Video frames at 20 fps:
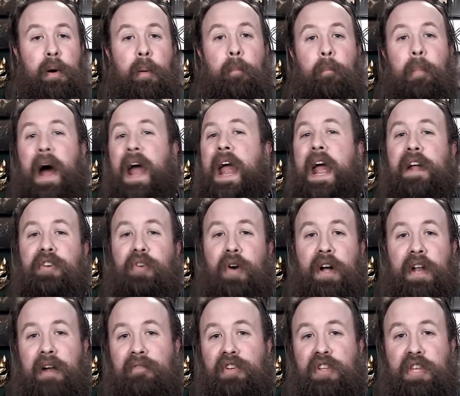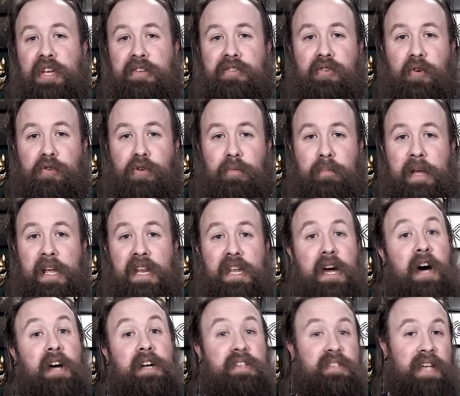My handle on everything social
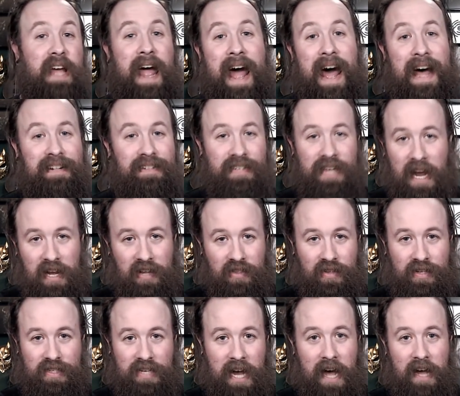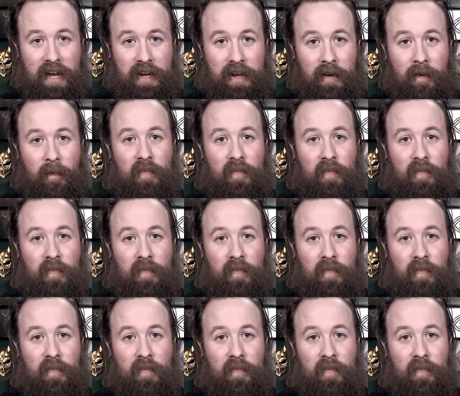media is @TankTheTech.